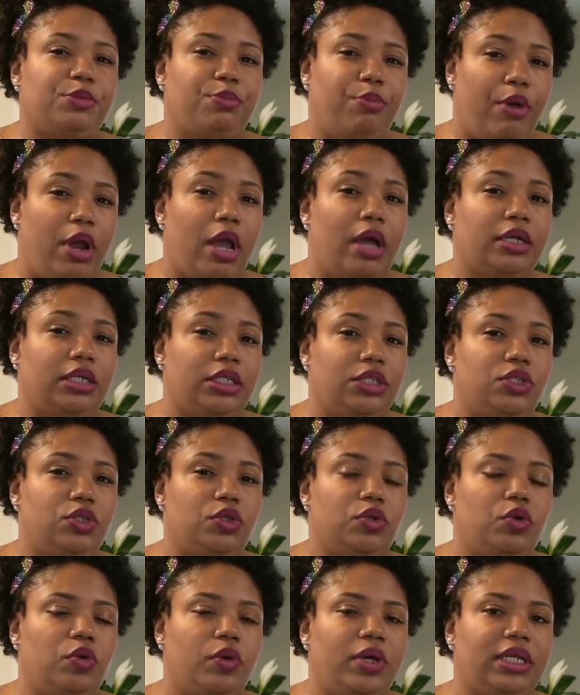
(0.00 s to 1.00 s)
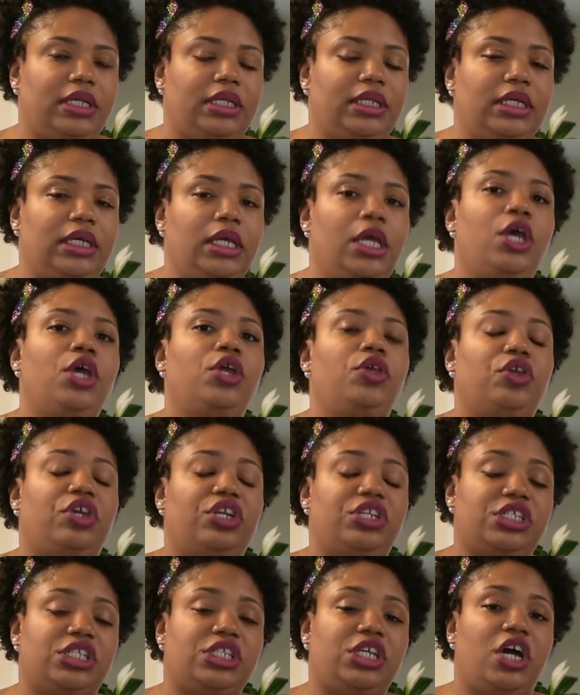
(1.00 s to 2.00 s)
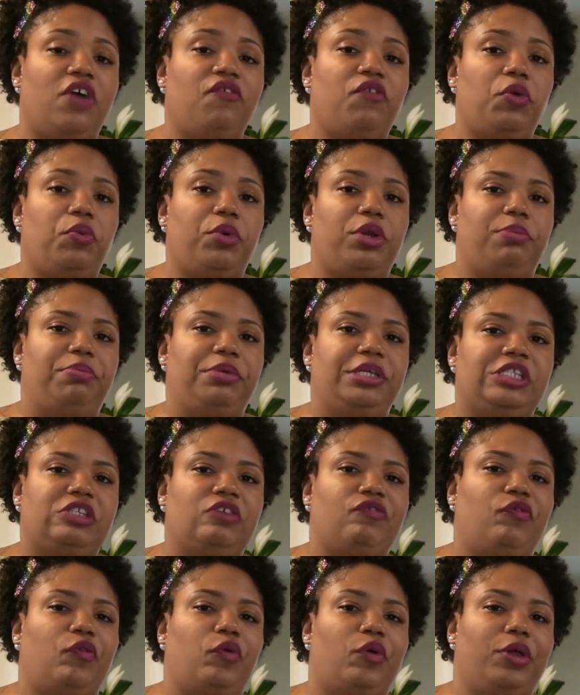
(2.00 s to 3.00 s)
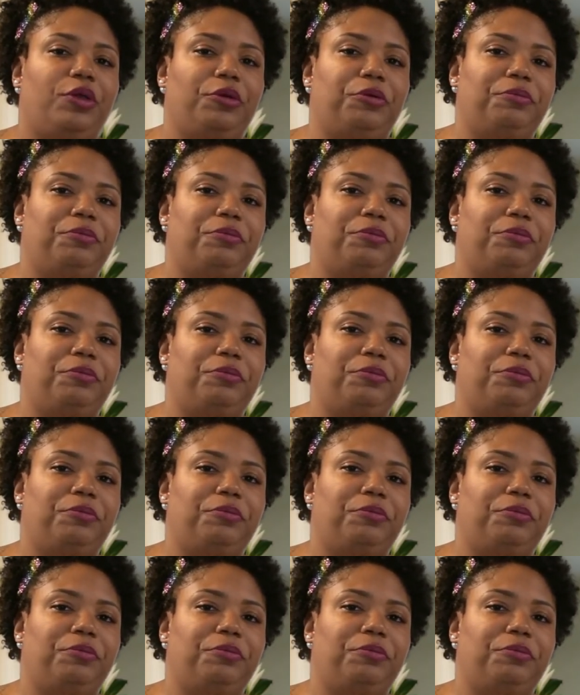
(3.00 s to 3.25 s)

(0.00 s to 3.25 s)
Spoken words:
browning too quickly, you can just cover it with a piece of foil.